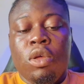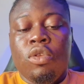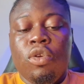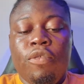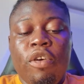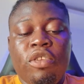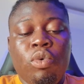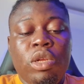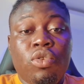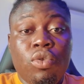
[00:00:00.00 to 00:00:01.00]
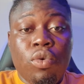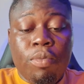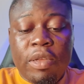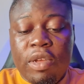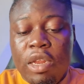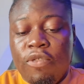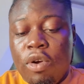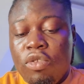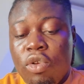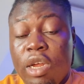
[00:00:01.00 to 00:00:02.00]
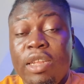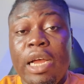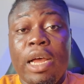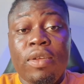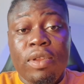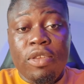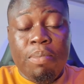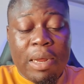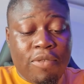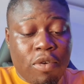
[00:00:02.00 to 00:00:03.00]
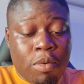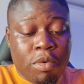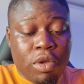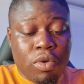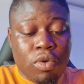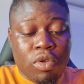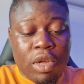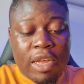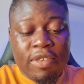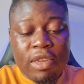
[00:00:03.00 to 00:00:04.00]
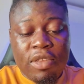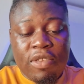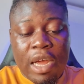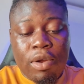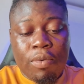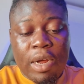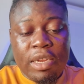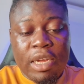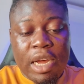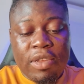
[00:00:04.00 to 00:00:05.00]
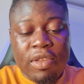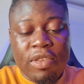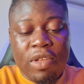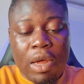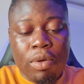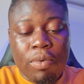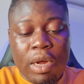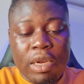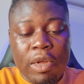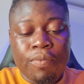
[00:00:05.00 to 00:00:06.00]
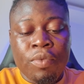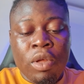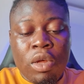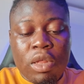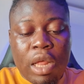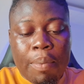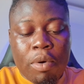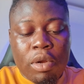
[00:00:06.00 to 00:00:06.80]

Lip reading: So the first thing we need to do basically is for us to create an account in this platform. You can see this sign up right here. Can you see this sign up right here? Tap